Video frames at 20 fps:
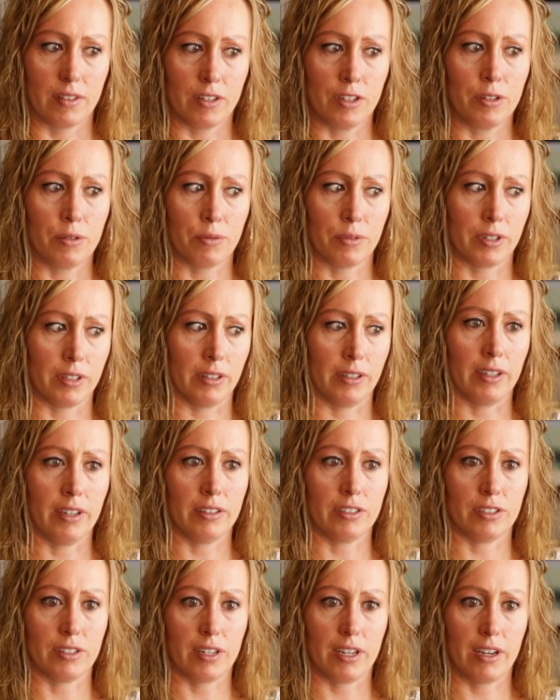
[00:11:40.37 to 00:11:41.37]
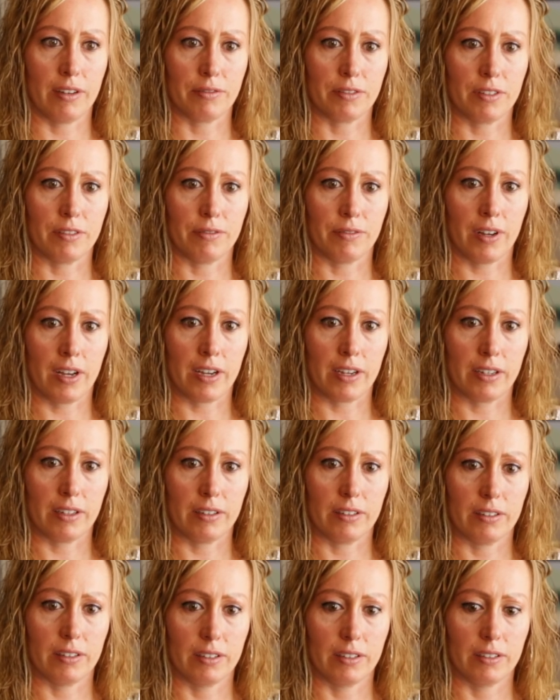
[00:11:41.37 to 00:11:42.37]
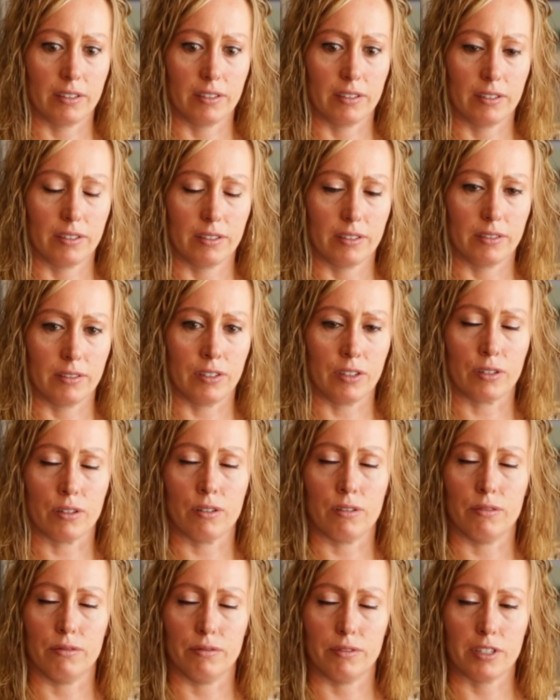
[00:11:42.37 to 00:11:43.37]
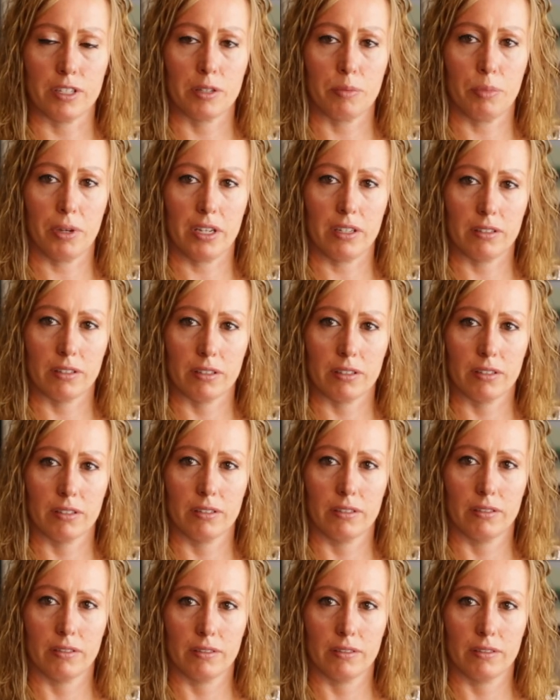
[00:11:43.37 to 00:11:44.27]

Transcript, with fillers: you really just have to find your own space